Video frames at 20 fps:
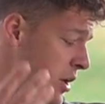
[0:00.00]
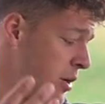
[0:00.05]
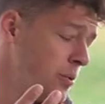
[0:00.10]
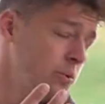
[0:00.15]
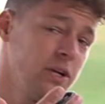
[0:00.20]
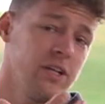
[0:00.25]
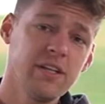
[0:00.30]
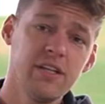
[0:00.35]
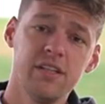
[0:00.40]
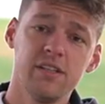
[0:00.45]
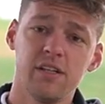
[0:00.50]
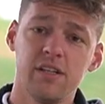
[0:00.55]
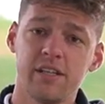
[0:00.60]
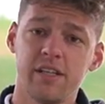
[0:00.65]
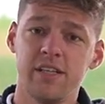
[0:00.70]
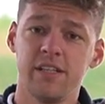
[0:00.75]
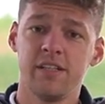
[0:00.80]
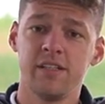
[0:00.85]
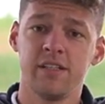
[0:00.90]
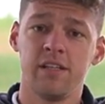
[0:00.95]
really
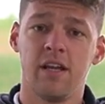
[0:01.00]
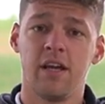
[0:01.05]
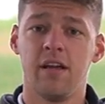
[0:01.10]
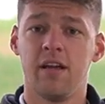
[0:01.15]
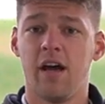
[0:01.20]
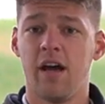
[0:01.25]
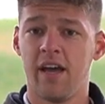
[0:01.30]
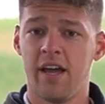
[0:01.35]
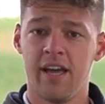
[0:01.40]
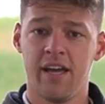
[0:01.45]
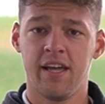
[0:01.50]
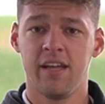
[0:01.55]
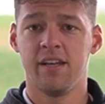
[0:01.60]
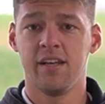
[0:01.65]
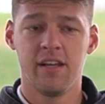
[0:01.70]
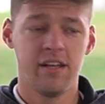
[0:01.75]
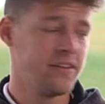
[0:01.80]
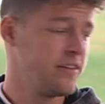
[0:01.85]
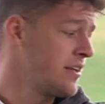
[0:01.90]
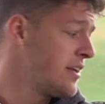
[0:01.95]
looking ahead
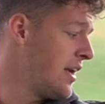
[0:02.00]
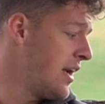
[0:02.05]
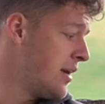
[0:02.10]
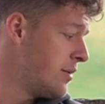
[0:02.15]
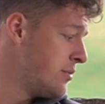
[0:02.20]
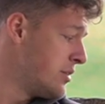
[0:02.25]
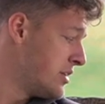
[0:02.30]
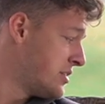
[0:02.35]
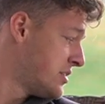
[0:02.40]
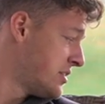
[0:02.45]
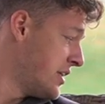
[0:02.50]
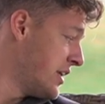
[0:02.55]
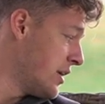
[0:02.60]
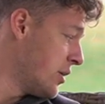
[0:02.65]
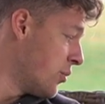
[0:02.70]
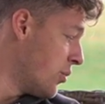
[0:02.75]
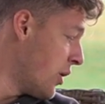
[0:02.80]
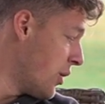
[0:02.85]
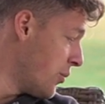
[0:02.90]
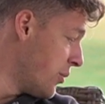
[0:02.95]
in the game, just
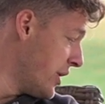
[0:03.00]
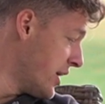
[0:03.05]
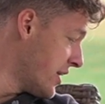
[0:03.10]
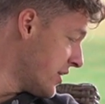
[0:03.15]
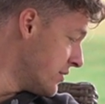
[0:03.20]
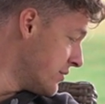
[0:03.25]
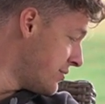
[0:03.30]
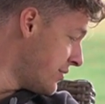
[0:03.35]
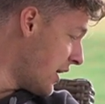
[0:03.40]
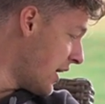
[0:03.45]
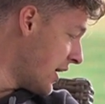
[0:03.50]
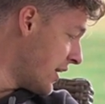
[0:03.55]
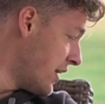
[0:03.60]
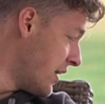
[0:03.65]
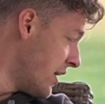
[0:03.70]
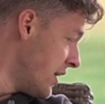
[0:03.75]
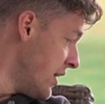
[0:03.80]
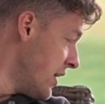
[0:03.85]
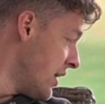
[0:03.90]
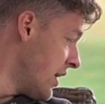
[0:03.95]
seeing what we can
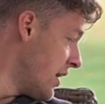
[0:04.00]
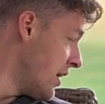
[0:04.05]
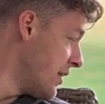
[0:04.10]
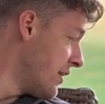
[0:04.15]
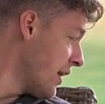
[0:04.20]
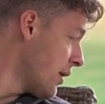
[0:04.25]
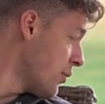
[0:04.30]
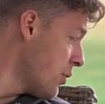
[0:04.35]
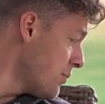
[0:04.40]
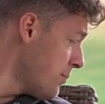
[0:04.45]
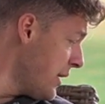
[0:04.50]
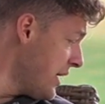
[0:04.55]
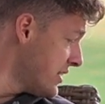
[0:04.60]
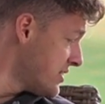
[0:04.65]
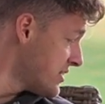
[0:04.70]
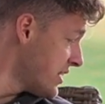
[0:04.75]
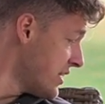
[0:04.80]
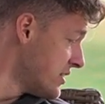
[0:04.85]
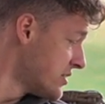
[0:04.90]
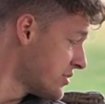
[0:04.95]
find that would make
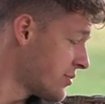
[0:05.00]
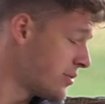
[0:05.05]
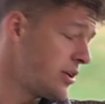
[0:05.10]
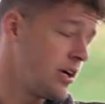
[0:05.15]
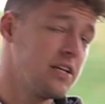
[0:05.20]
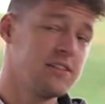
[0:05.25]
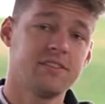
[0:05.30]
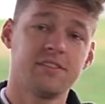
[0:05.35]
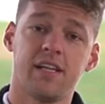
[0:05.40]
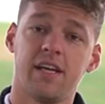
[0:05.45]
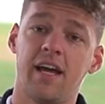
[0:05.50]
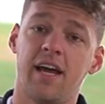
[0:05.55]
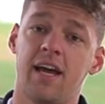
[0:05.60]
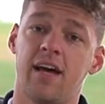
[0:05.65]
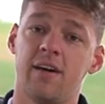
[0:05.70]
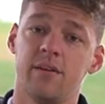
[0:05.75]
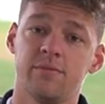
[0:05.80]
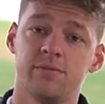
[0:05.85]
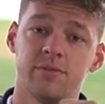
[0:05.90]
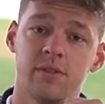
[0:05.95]
sense for us to
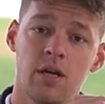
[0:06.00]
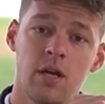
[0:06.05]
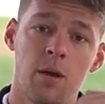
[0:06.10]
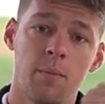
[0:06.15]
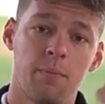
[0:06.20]
have